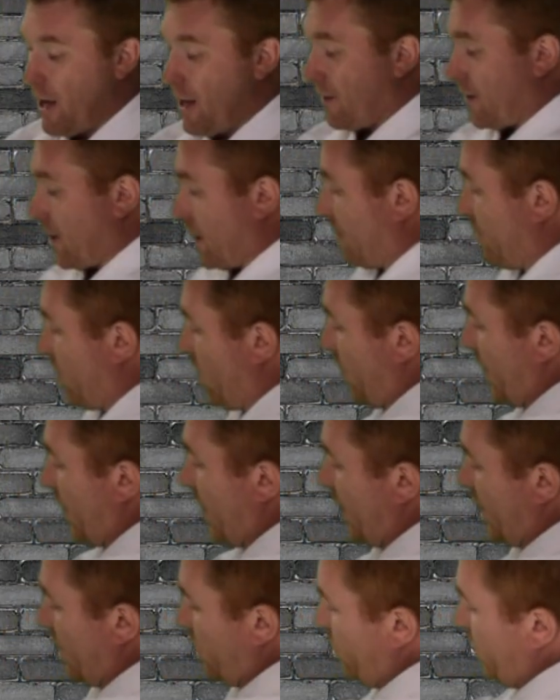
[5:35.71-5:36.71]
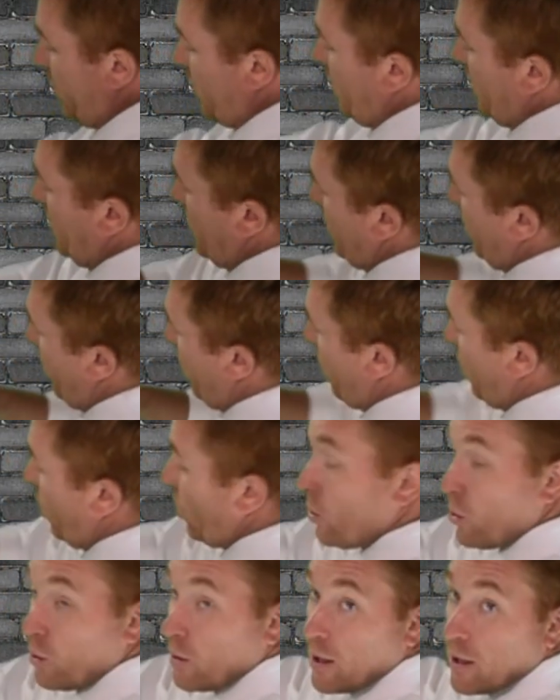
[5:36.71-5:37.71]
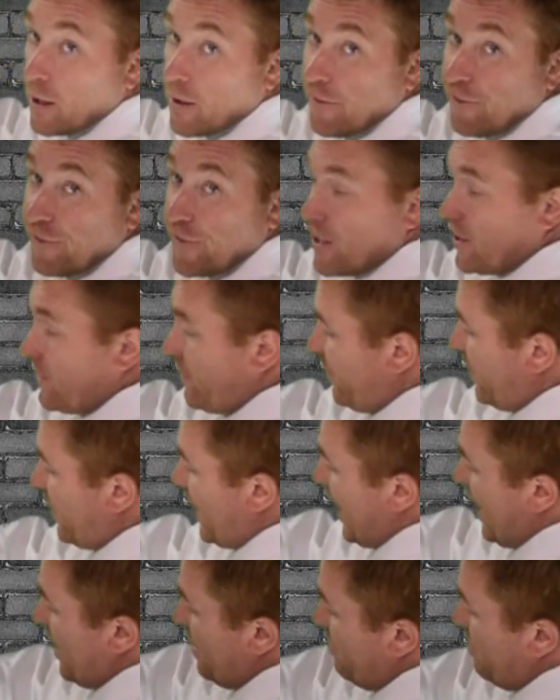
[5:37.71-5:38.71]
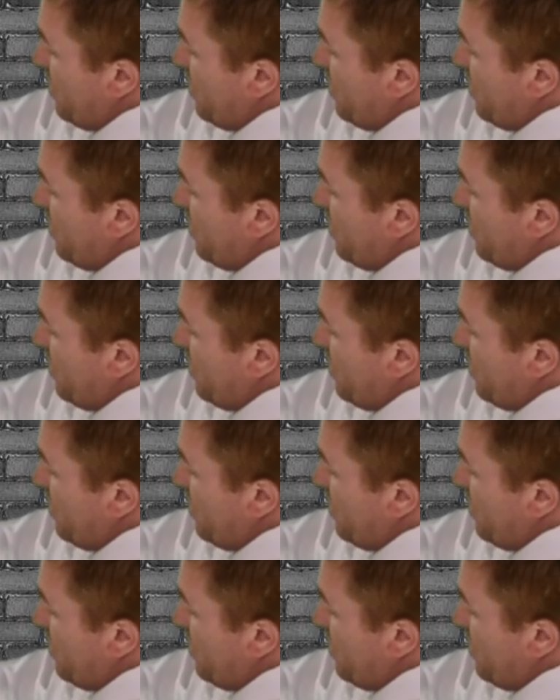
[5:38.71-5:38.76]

that I'm not hitting with the whole fist flat,